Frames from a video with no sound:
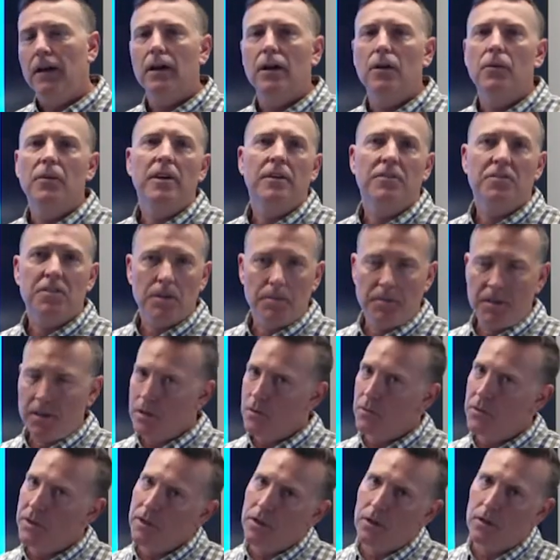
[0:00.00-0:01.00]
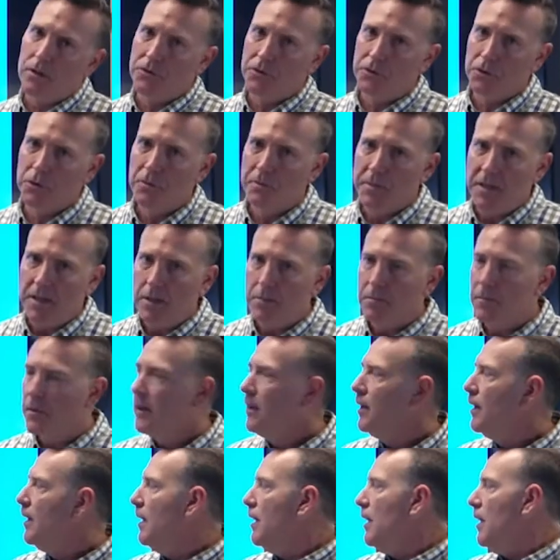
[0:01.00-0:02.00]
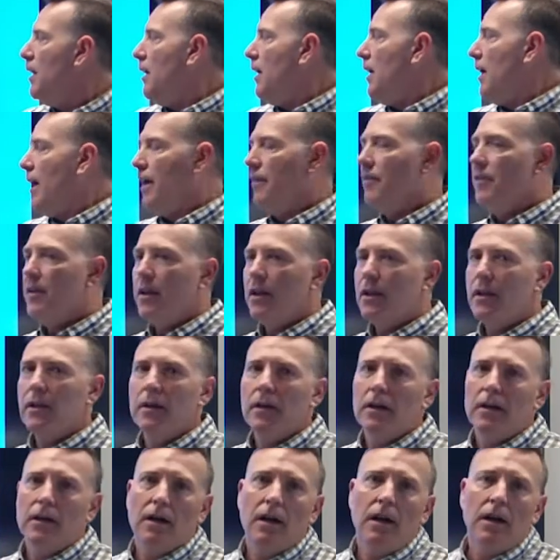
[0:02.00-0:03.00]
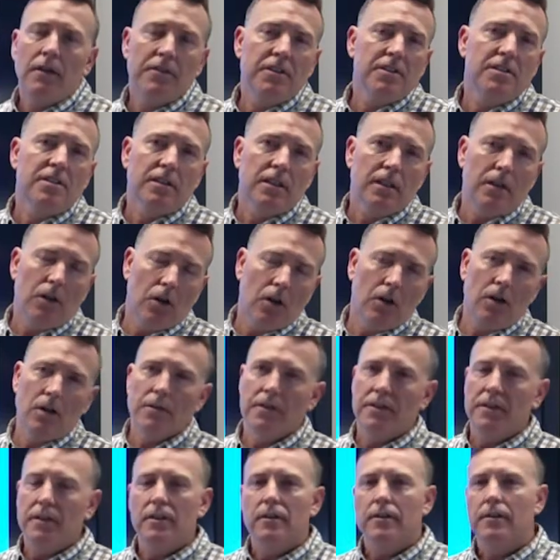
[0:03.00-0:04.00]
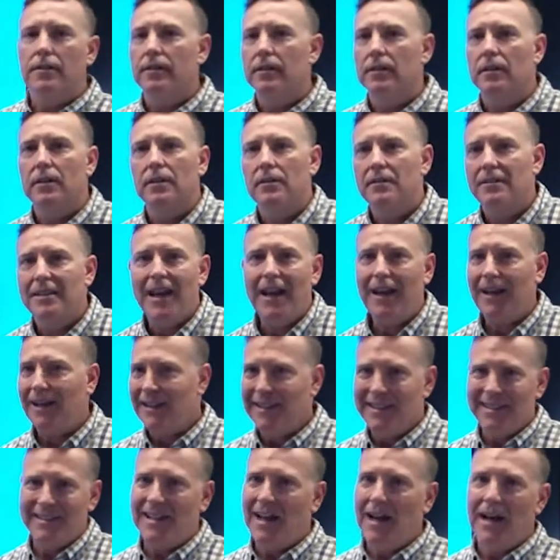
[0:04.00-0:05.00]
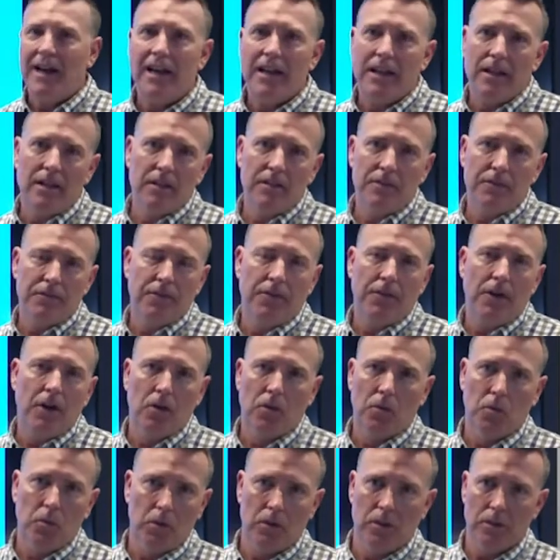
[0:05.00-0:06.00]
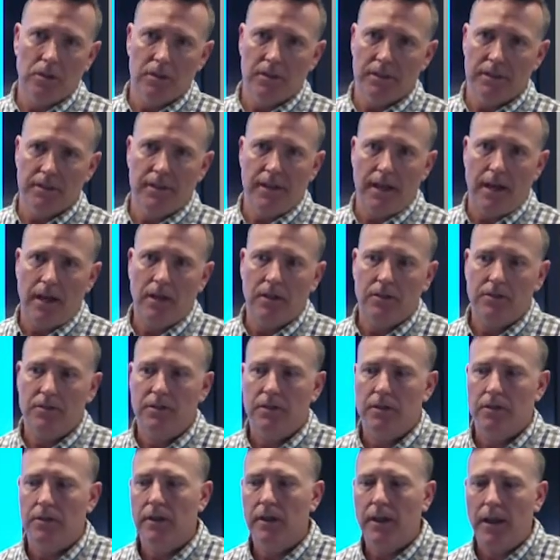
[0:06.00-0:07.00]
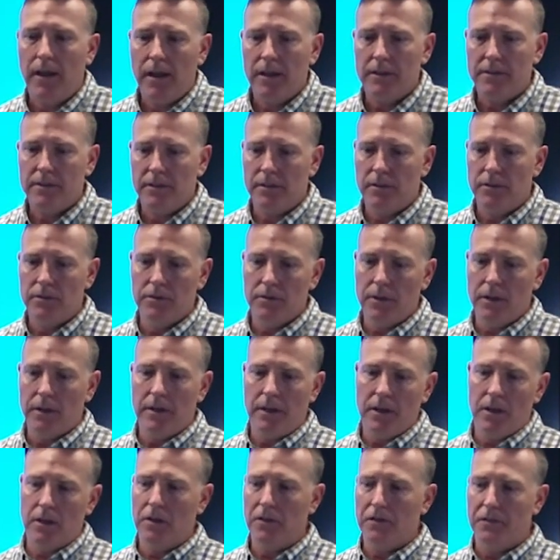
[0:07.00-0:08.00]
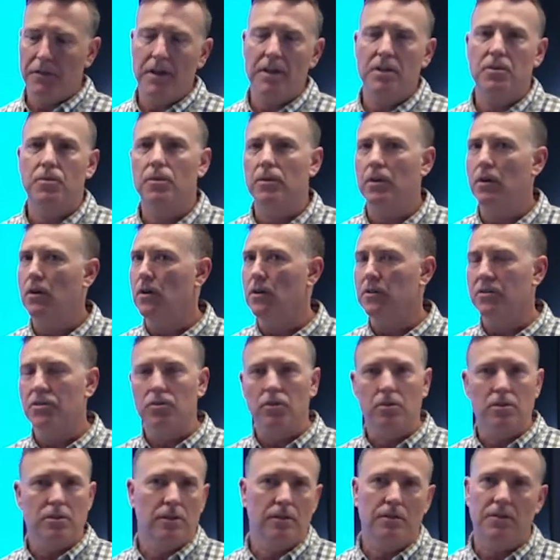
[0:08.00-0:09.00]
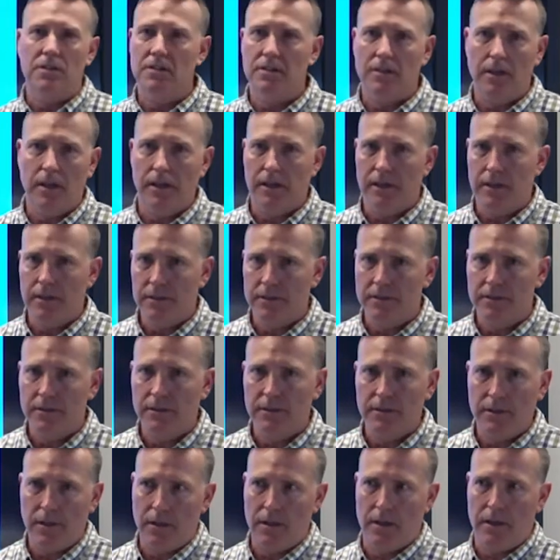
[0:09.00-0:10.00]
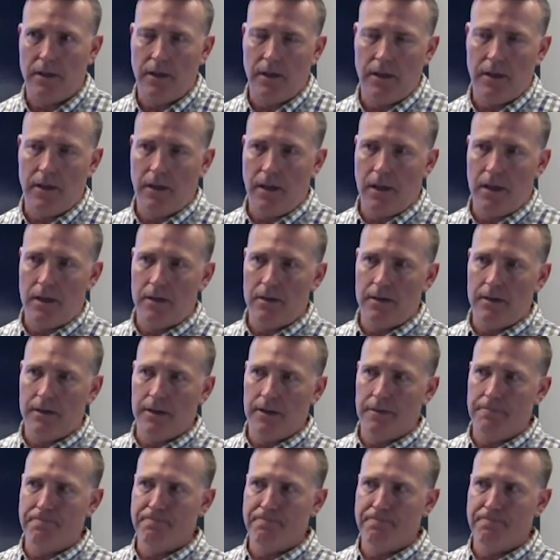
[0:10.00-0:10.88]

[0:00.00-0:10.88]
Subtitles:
We have something that we call TrueBeam. And then obviously all the tech side of our world now. So it has to interface with all sorts of designs and